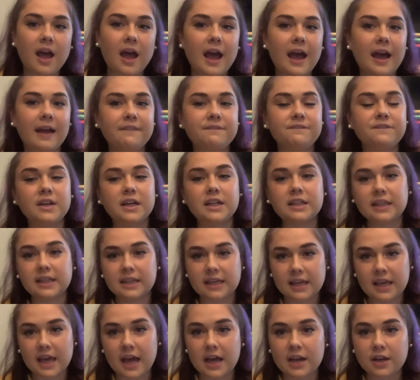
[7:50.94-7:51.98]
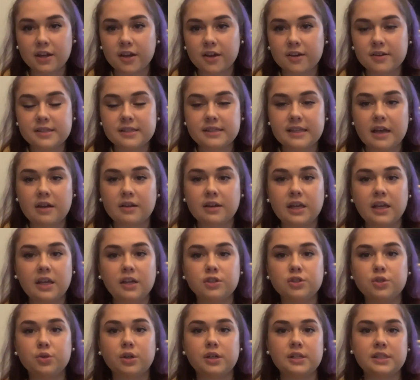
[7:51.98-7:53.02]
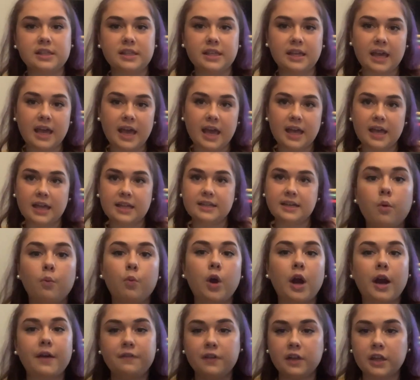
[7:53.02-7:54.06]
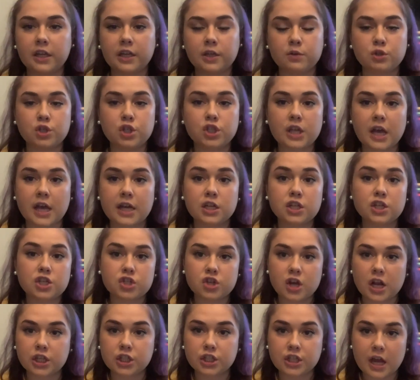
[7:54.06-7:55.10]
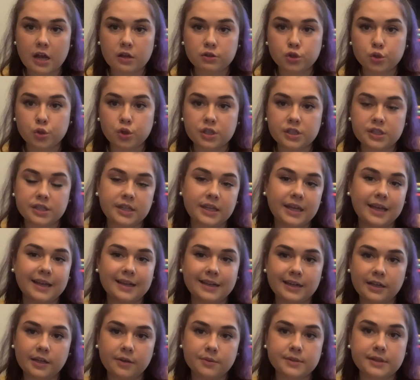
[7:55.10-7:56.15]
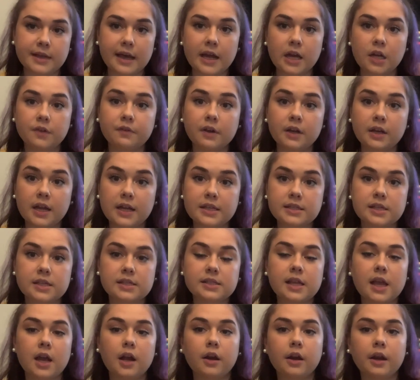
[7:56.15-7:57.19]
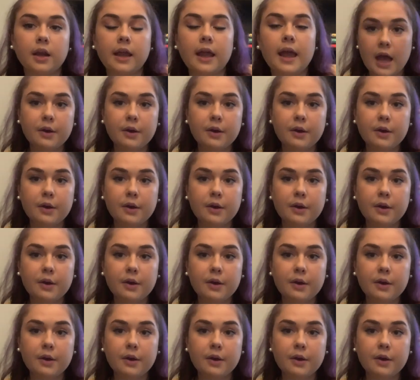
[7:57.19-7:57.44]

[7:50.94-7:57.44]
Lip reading: I felt like it kind of goes downhill towards the end, where I feel like it was just kind of stretched out towards the end, and it was kind of unnecessary.